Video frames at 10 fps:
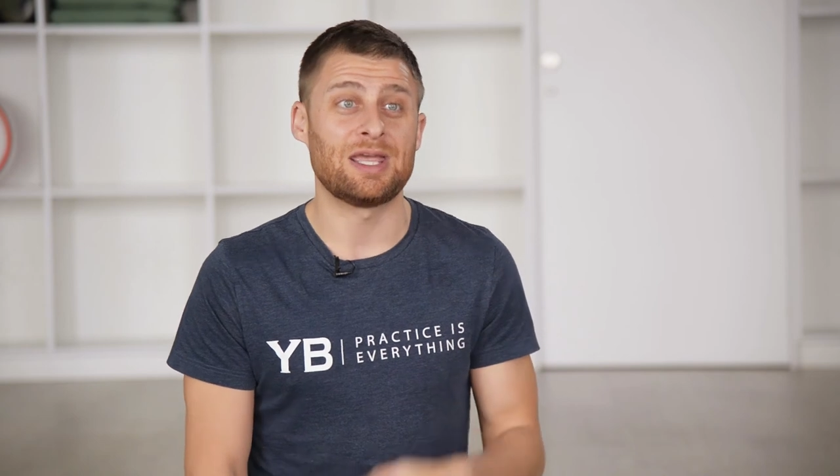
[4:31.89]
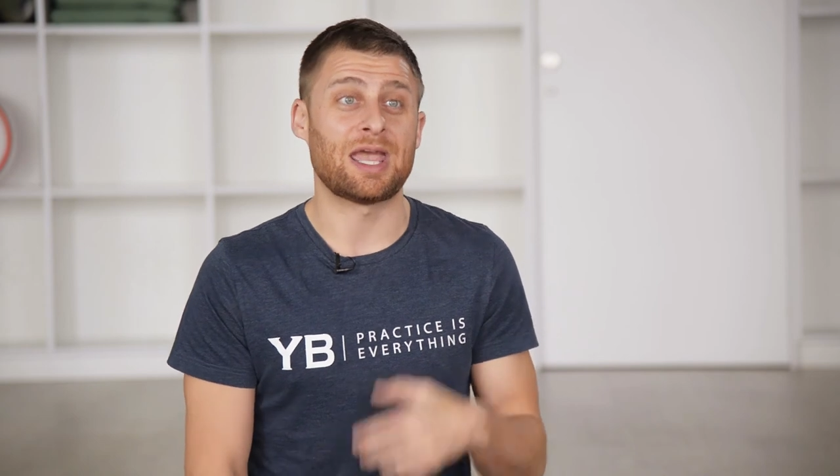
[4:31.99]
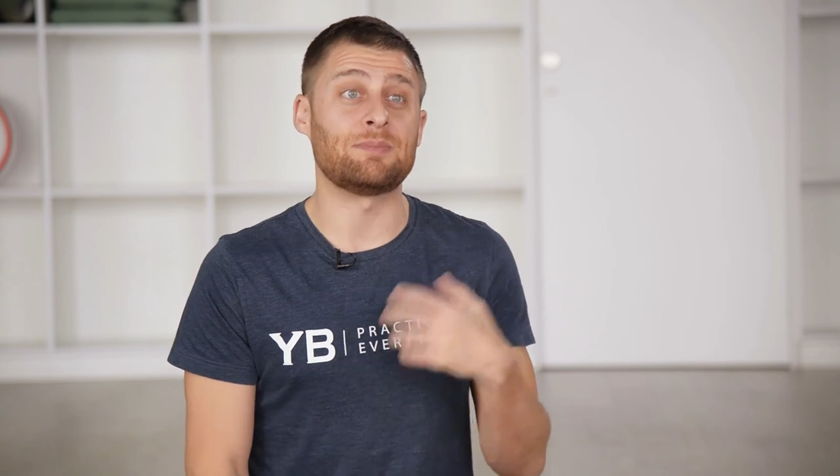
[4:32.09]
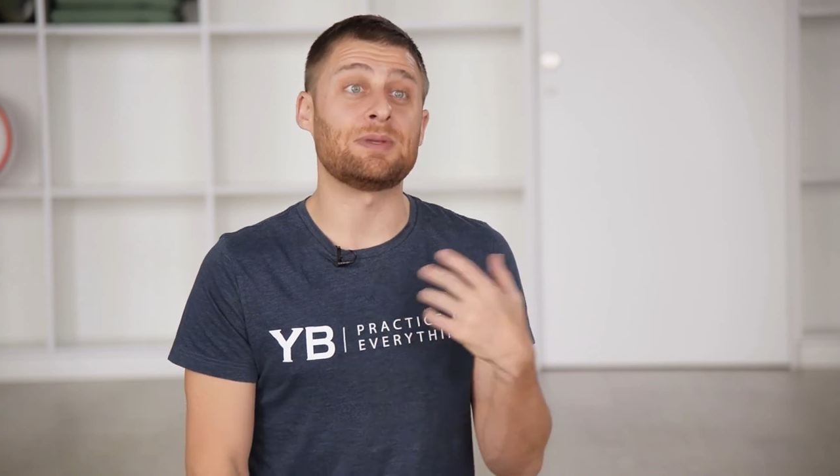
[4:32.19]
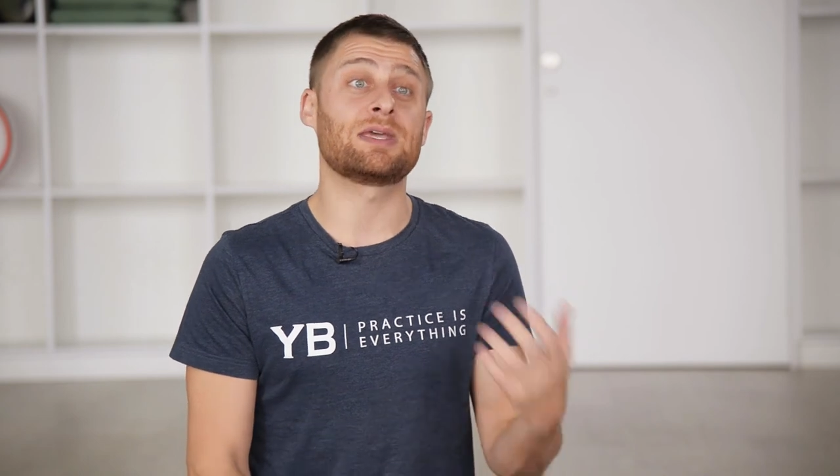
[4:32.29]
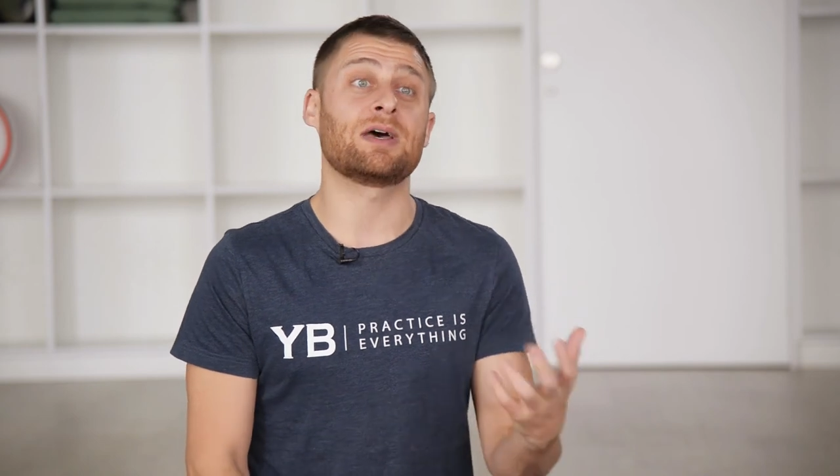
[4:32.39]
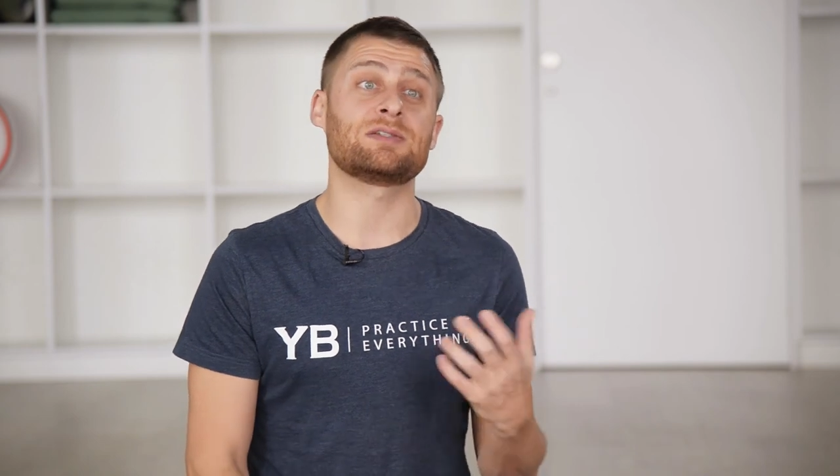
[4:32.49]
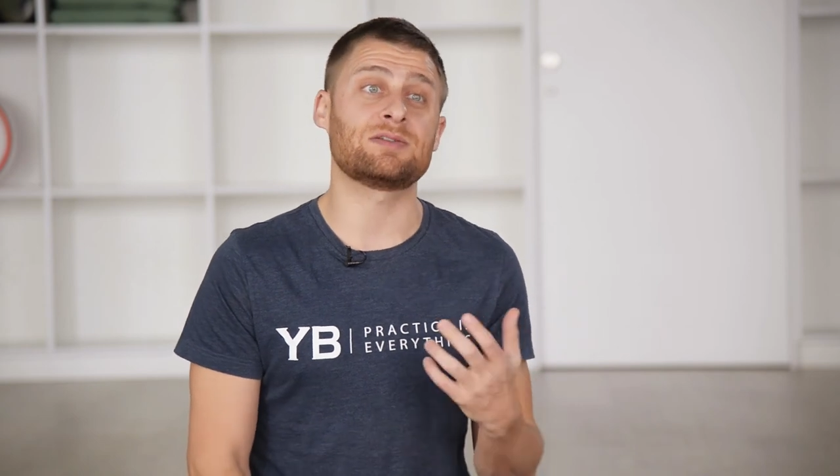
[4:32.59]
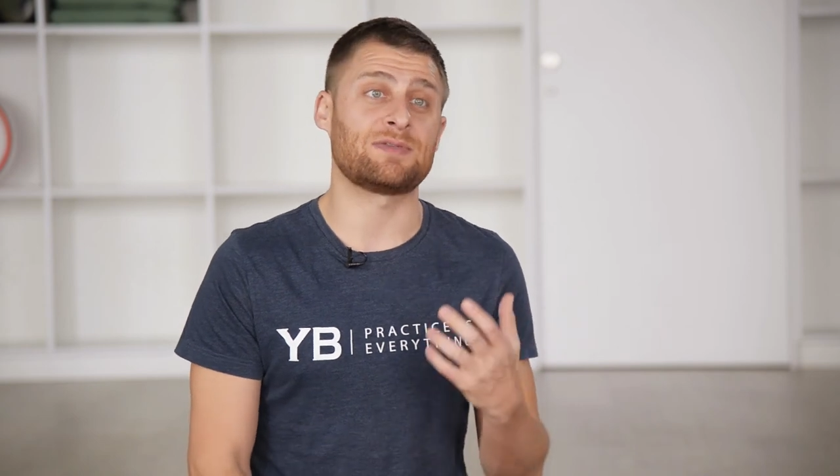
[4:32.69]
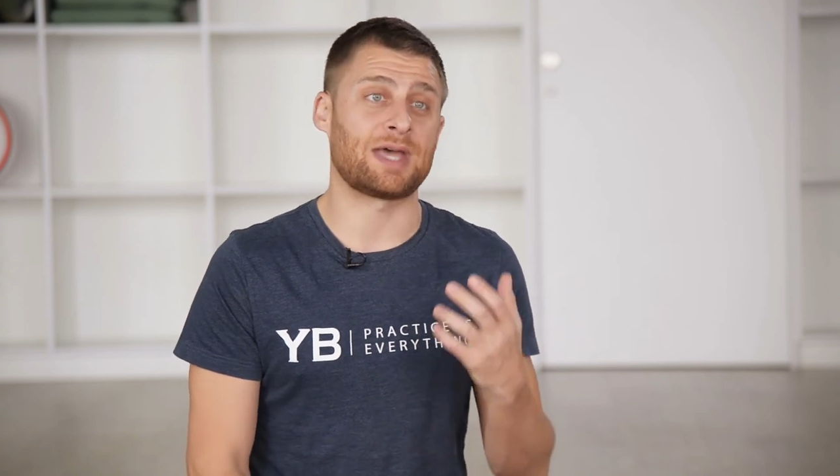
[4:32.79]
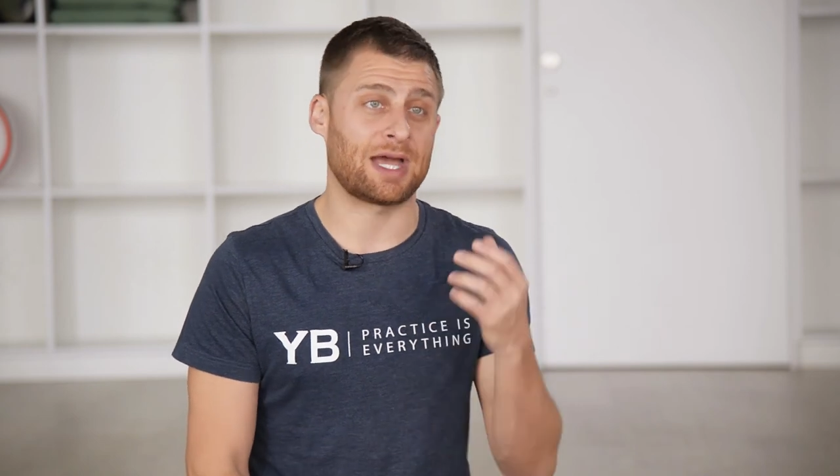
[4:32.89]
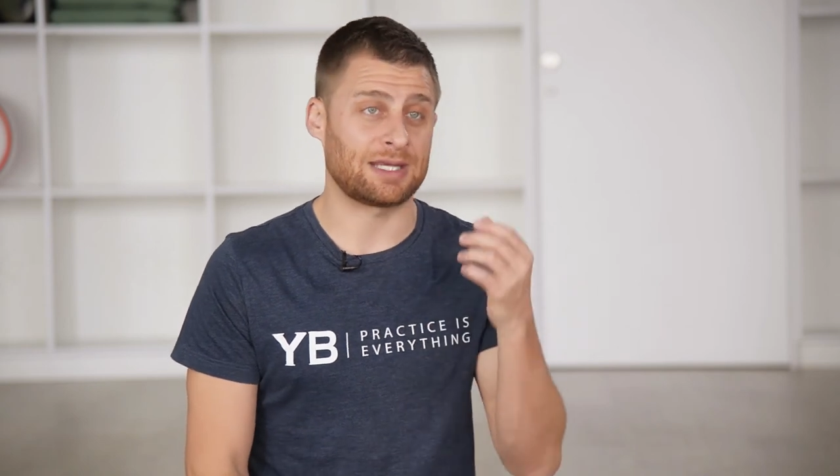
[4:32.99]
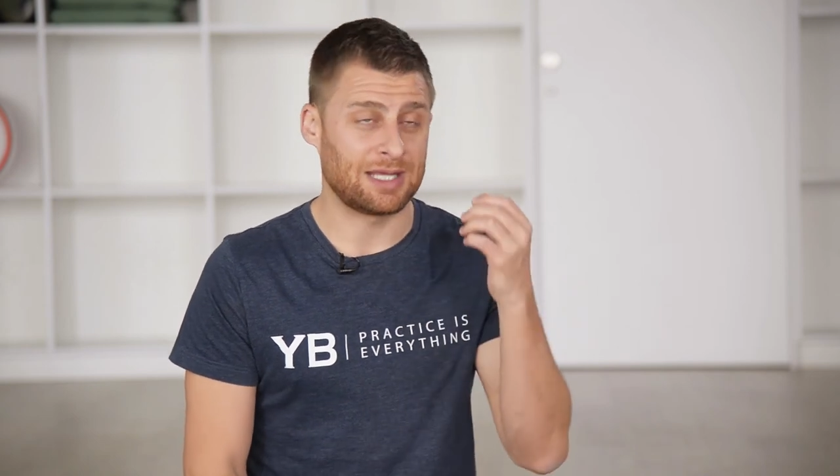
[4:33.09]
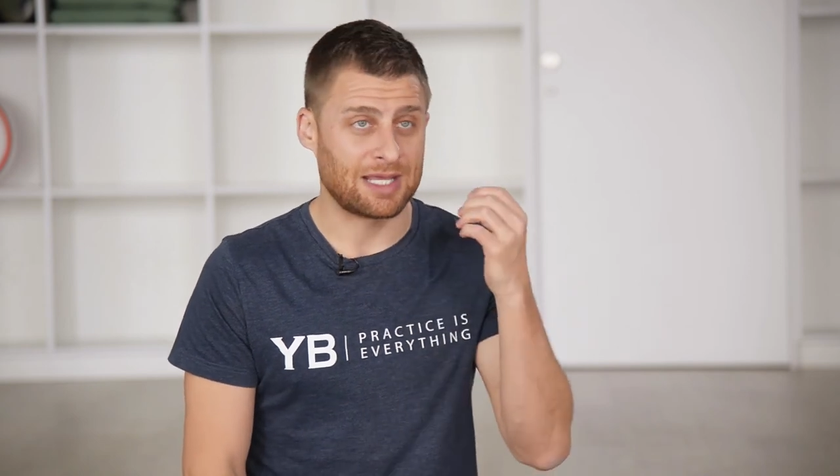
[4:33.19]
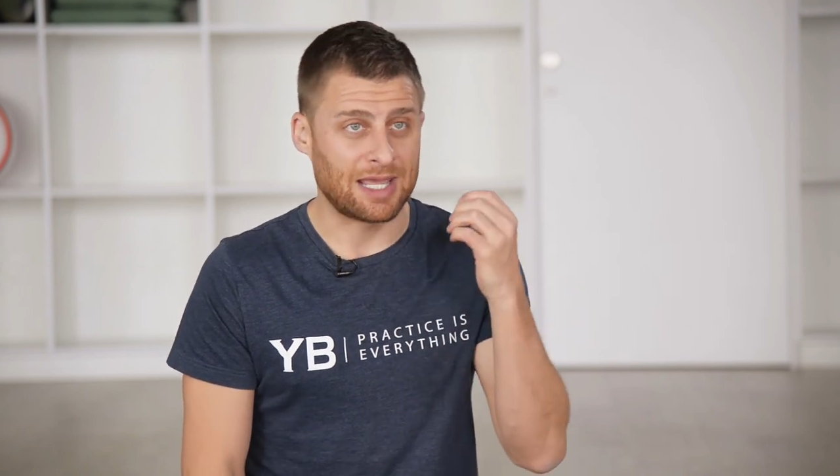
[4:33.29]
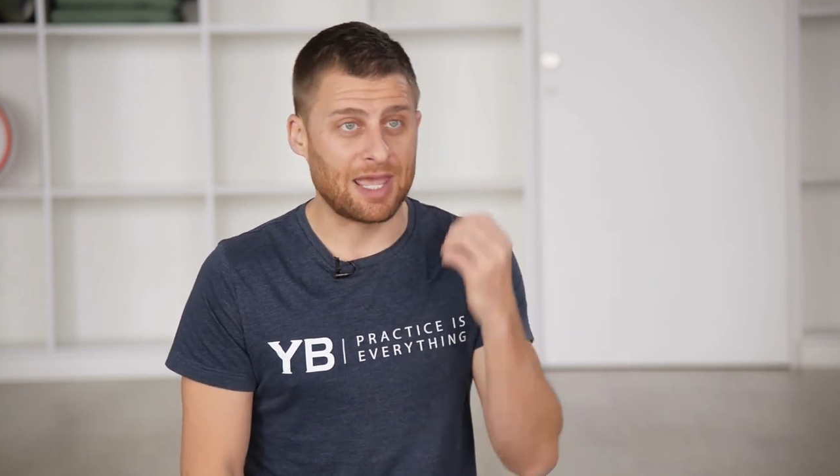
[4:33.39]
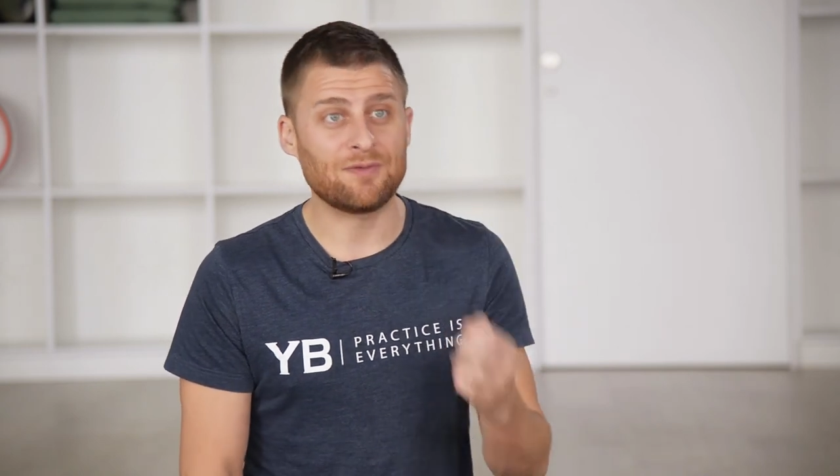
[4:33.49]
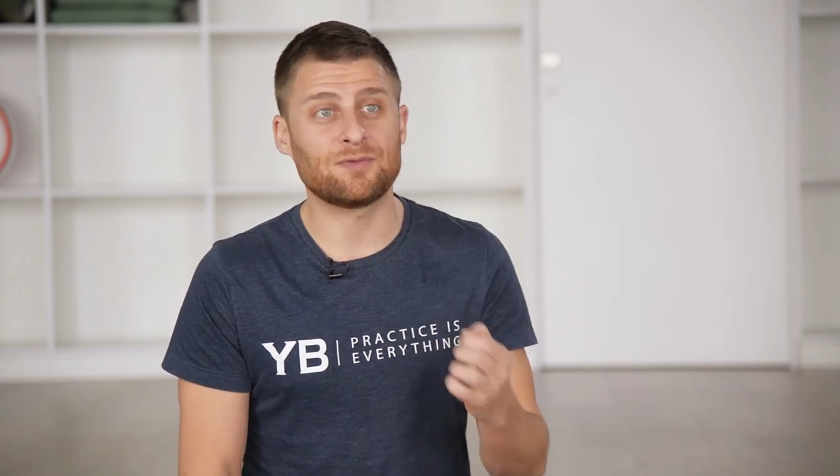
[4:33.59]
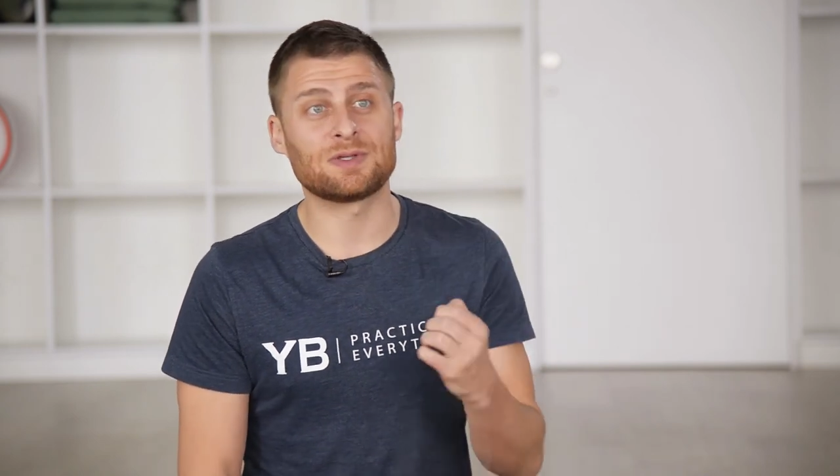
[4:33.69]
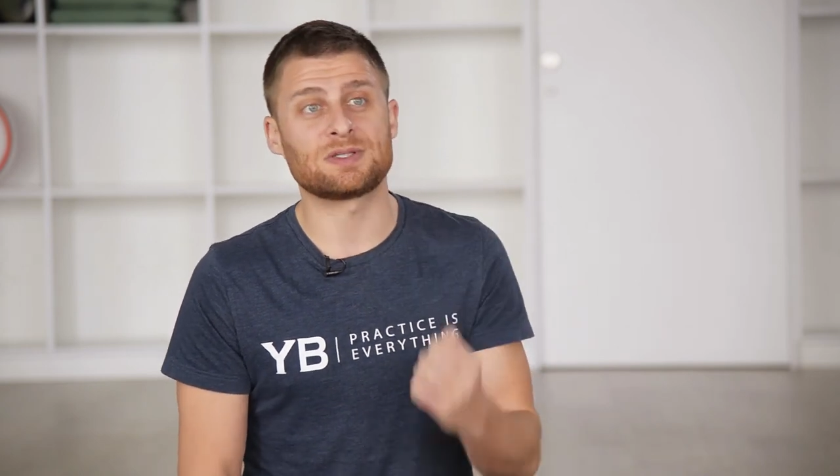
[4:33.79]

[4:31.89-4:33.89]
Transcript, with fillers: And because of that, every